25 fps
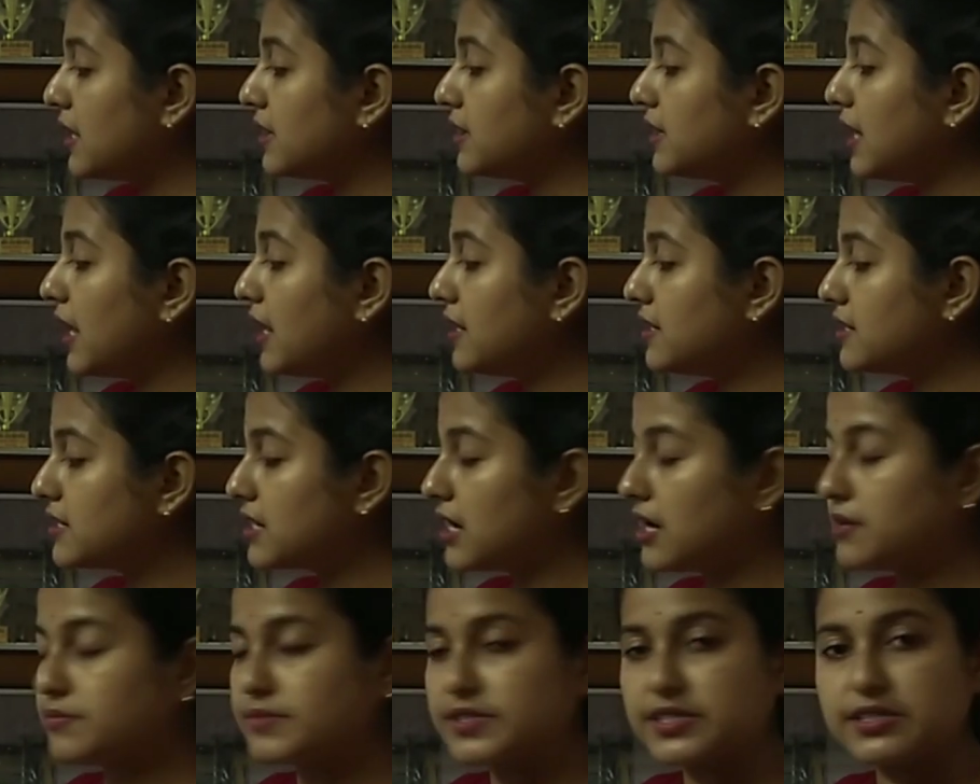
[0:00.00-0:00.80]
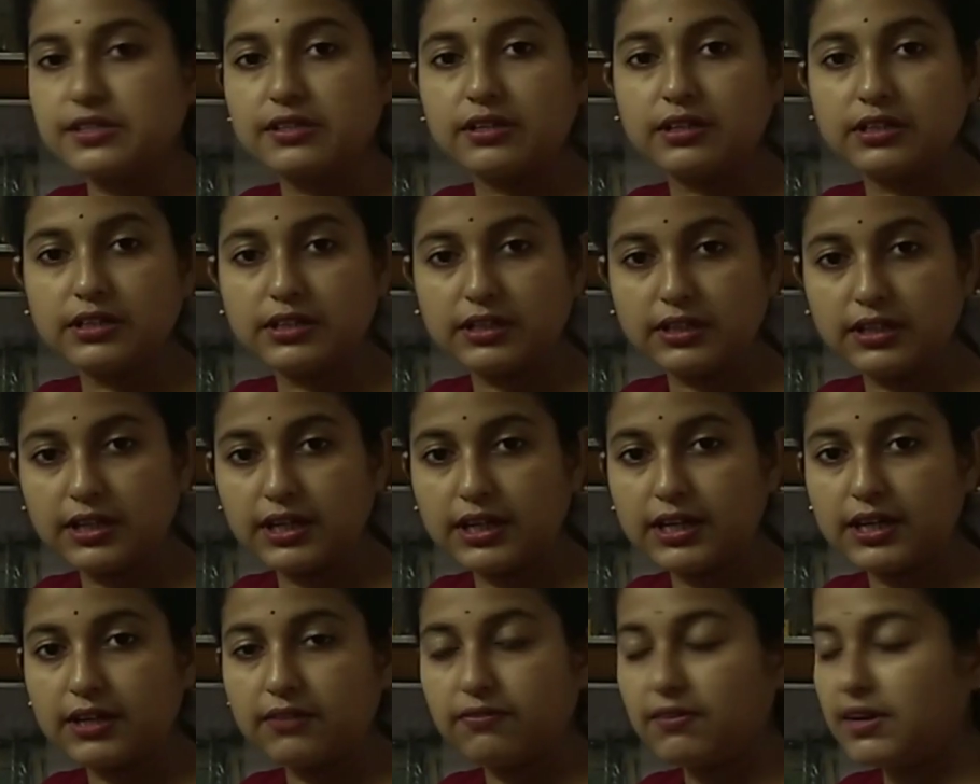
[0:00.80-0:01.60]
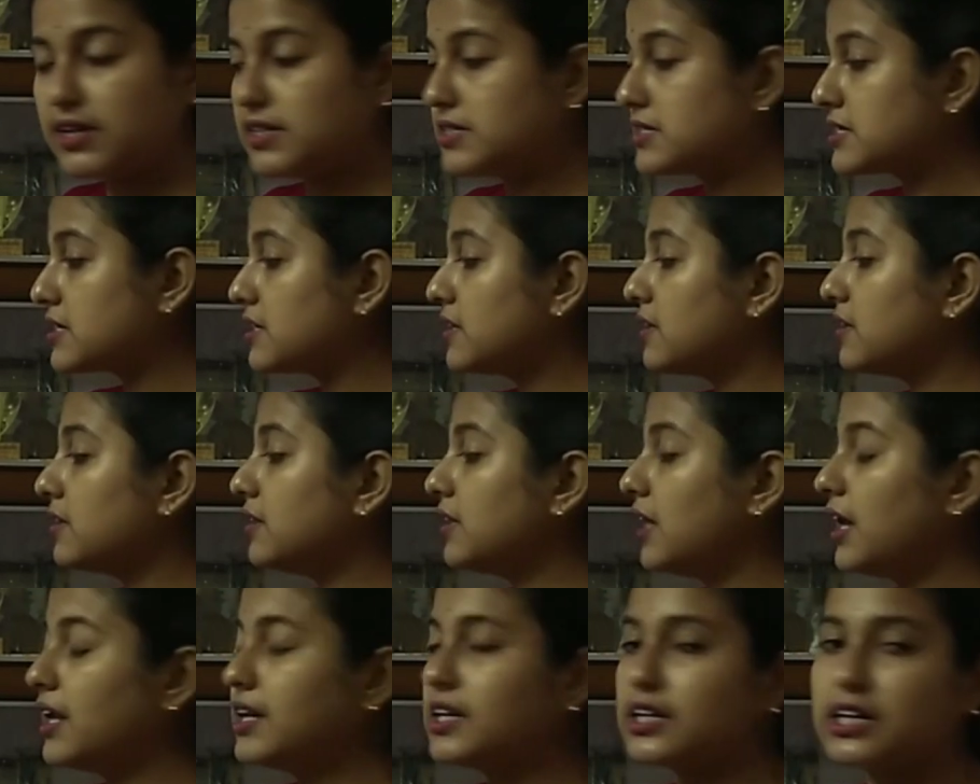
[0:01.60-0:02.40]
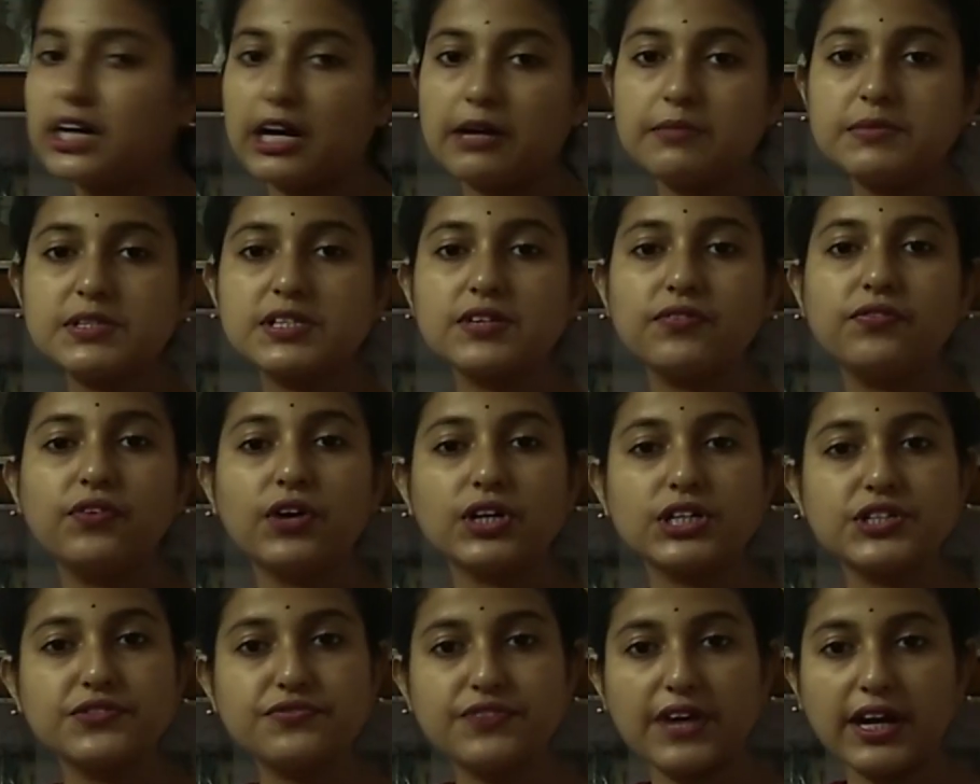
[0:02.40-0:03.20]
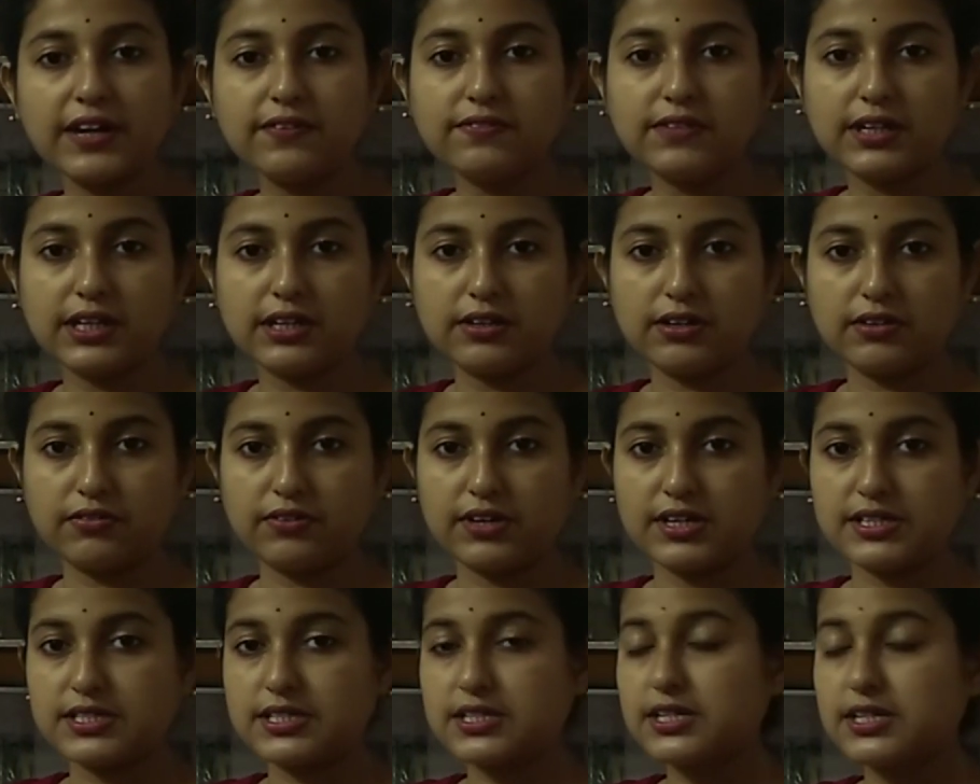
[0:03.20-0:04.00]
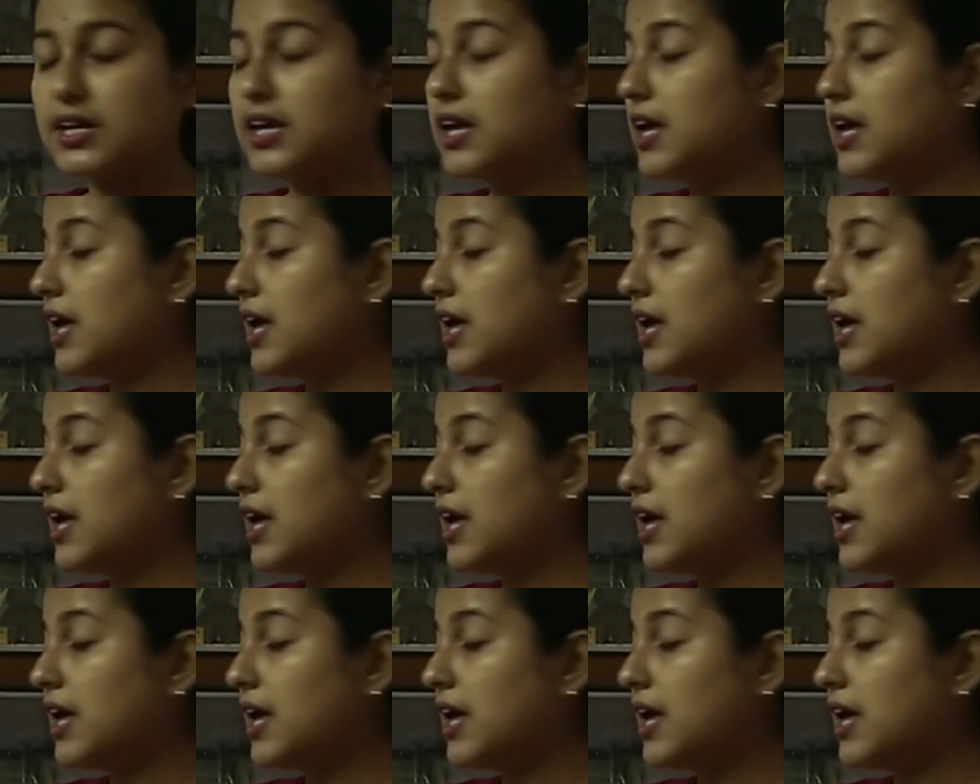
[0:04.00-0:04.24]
then comes 30 degree west, then comes 45 degree west.